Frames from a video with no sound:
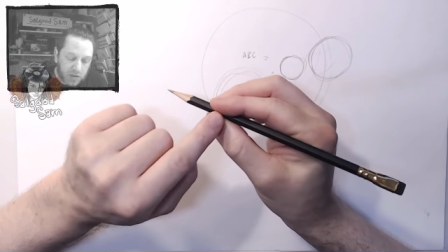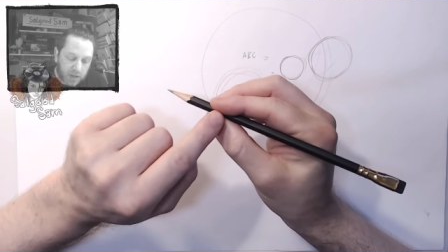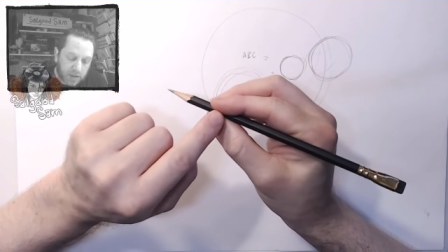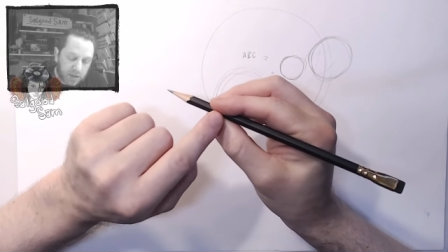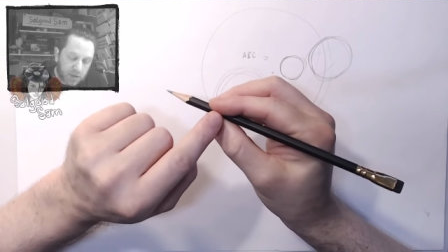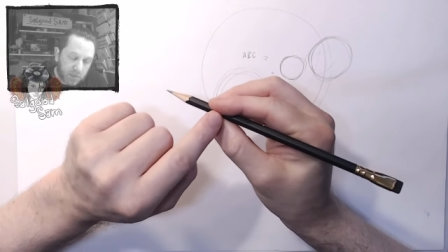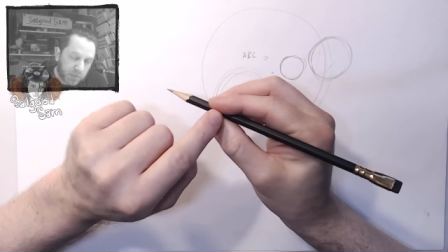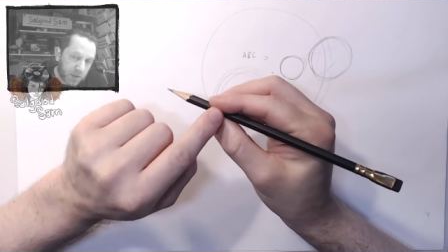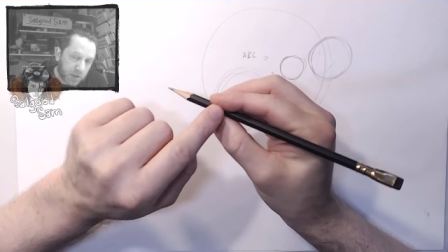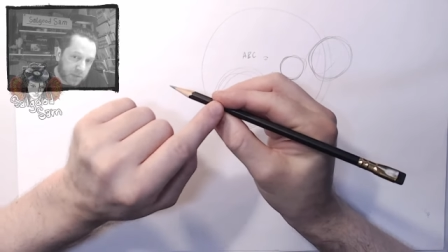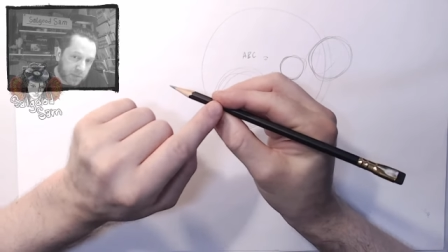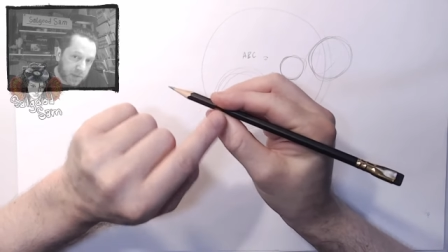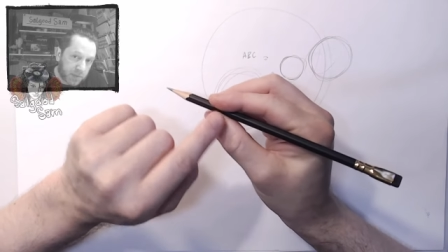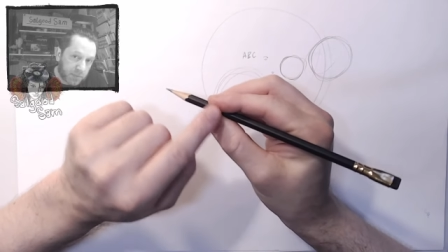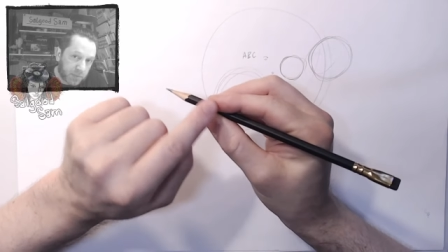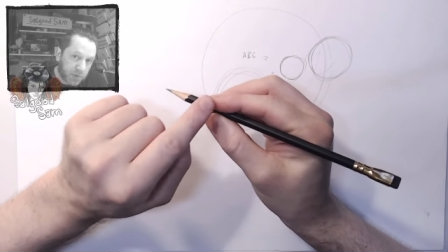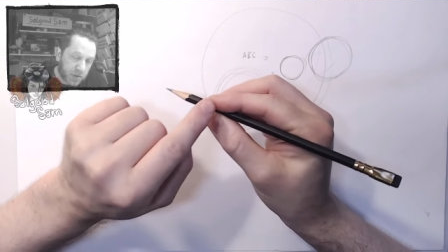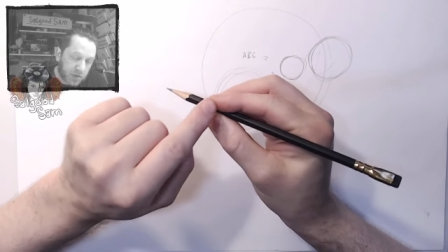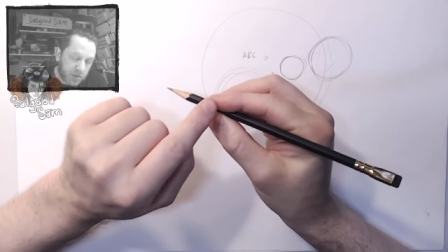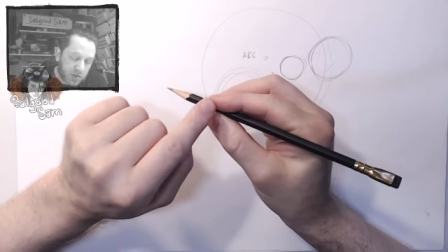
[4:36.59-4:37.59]
like the blood being
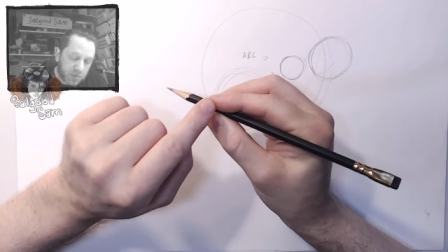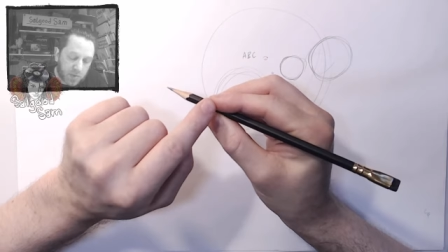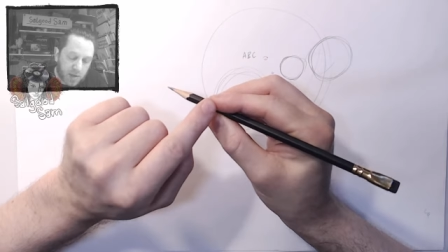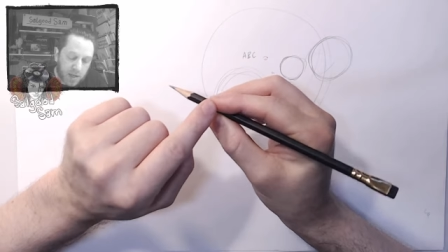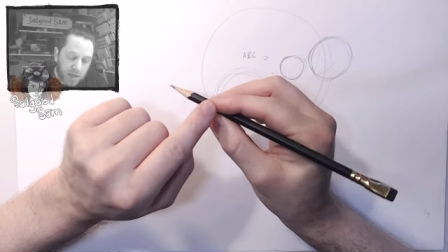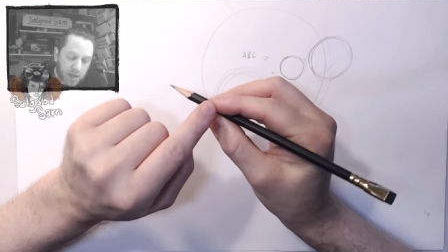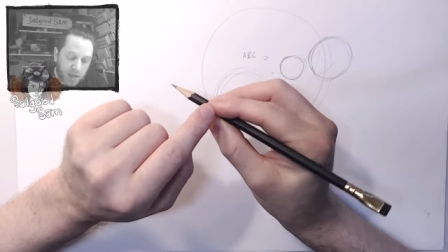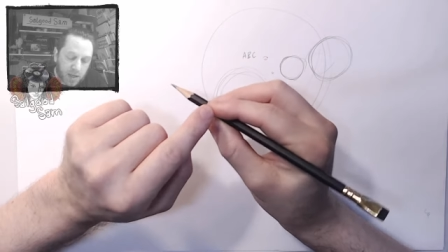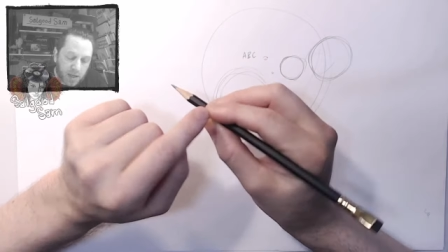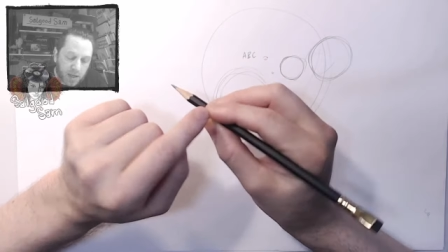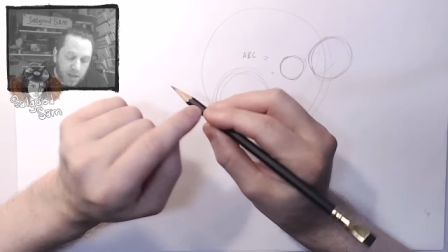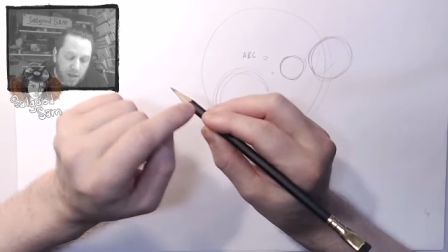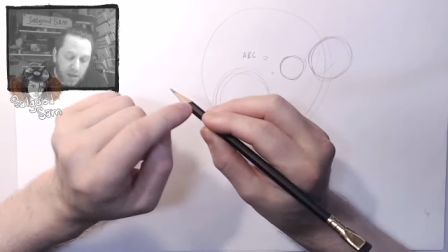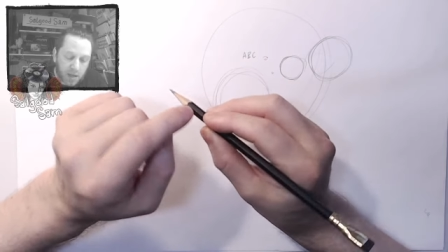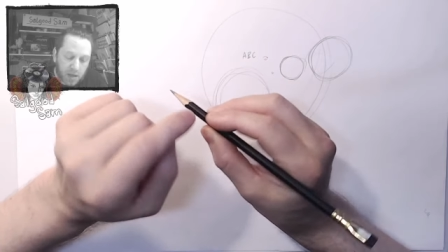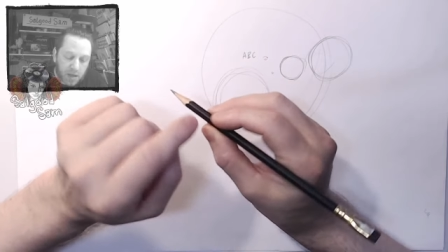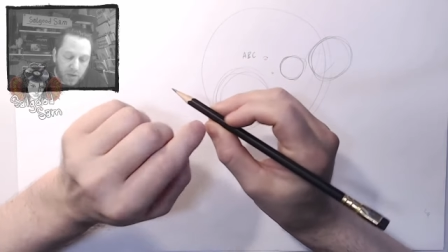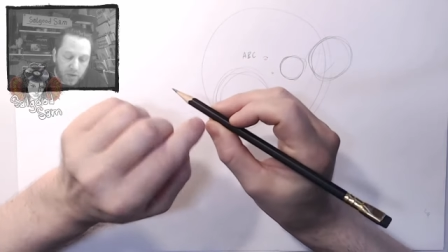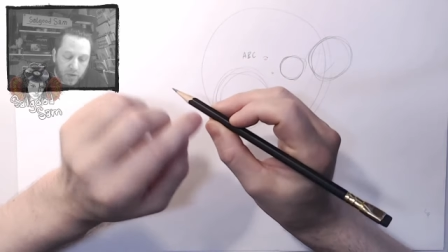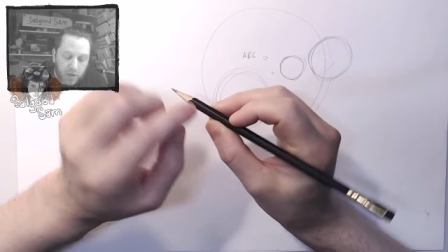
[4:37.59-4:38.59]
pushed away,
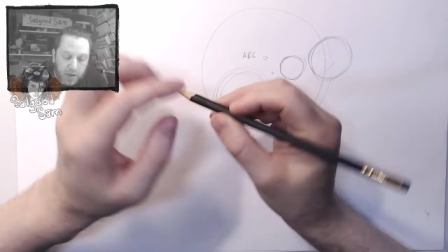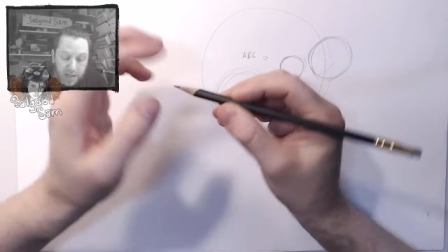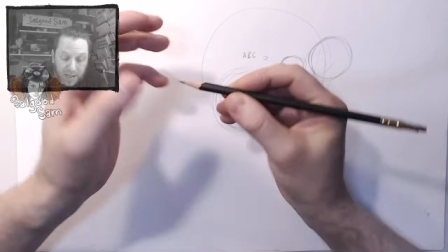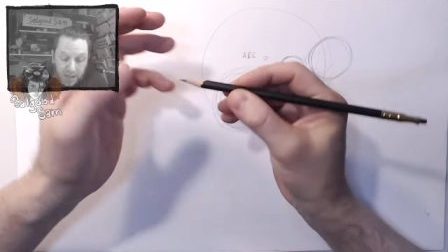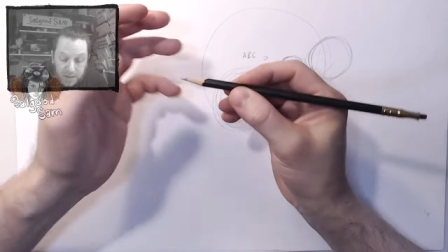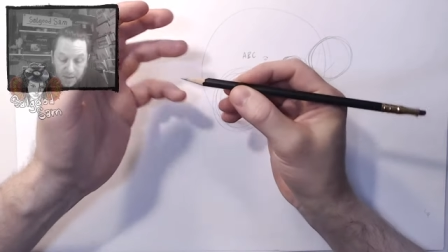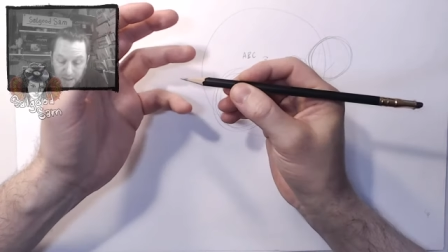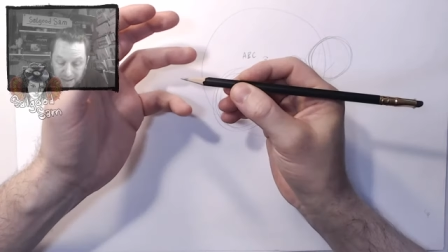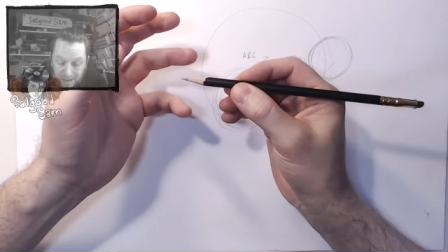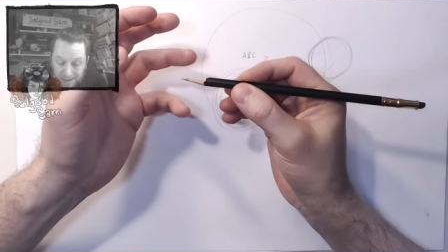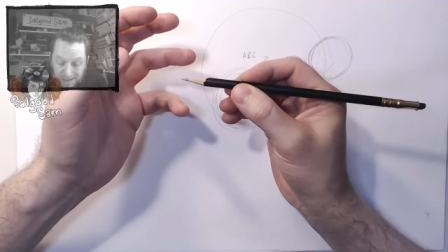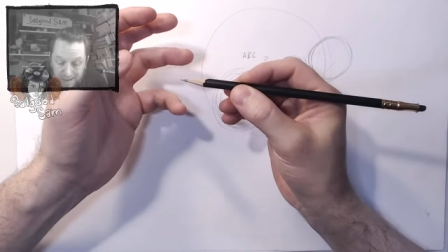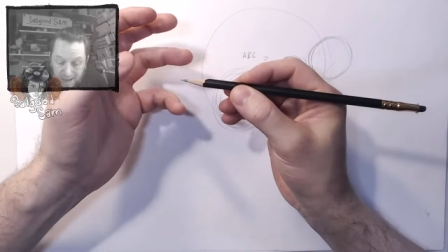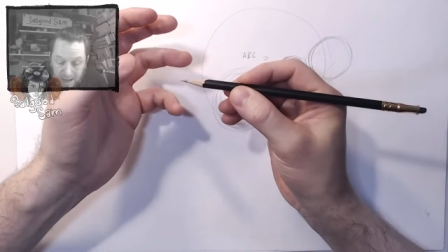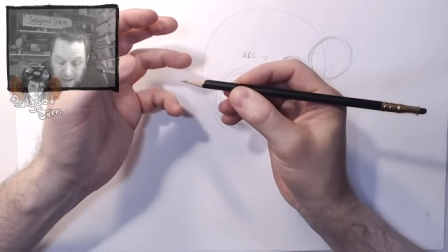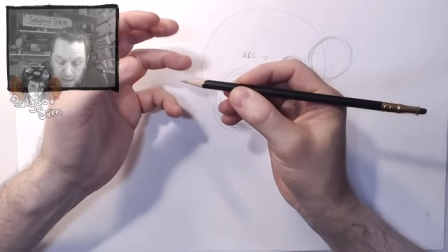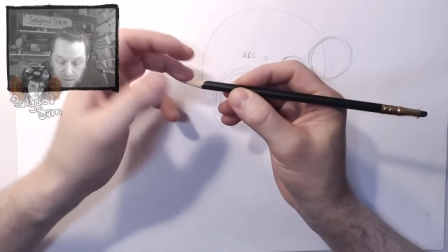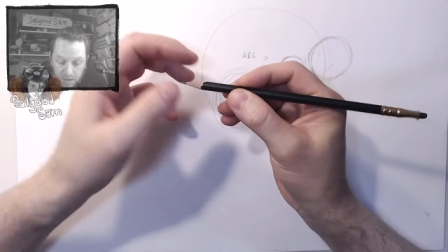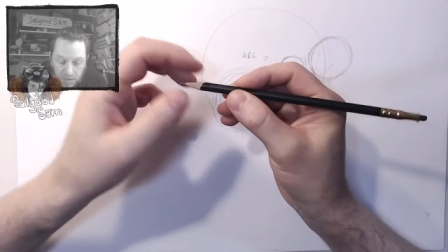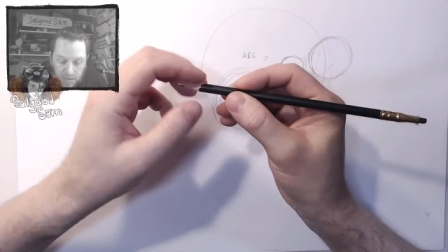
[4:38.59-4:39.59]
or you're getting lots of
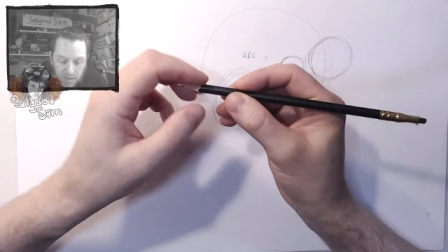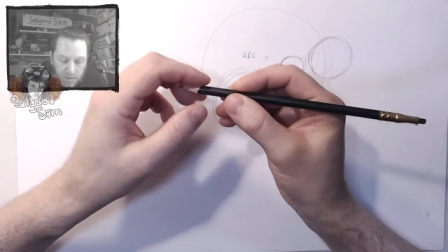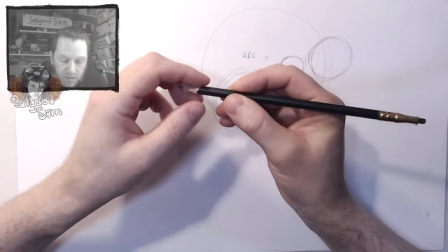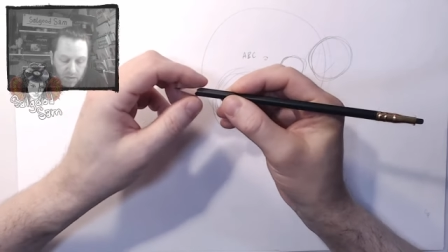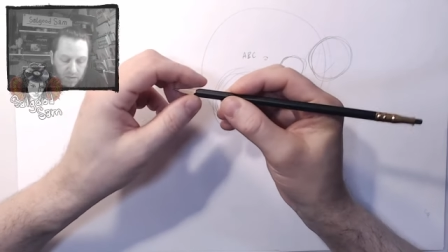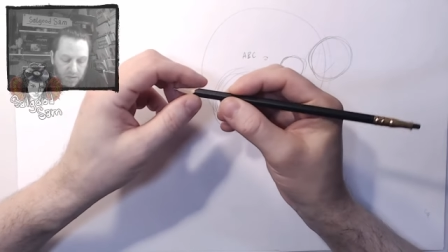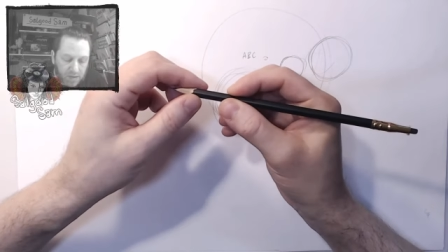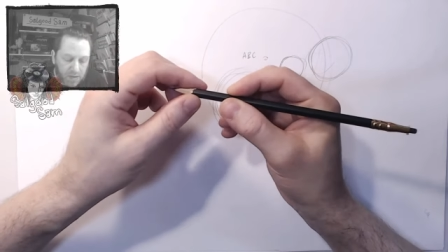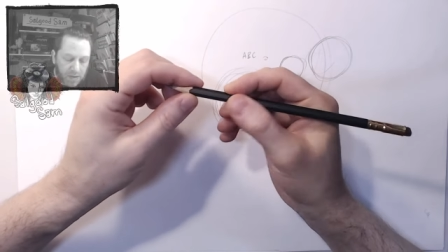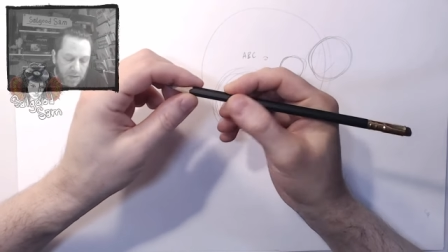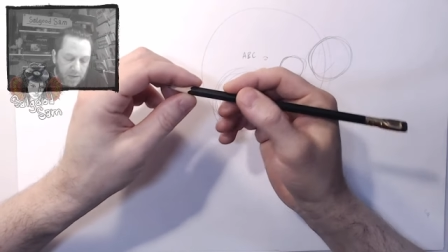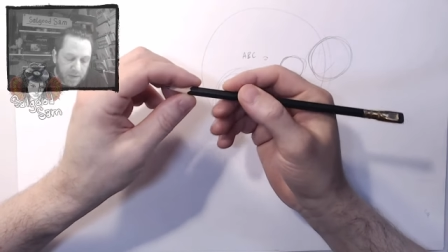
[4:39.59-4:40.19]
calluses,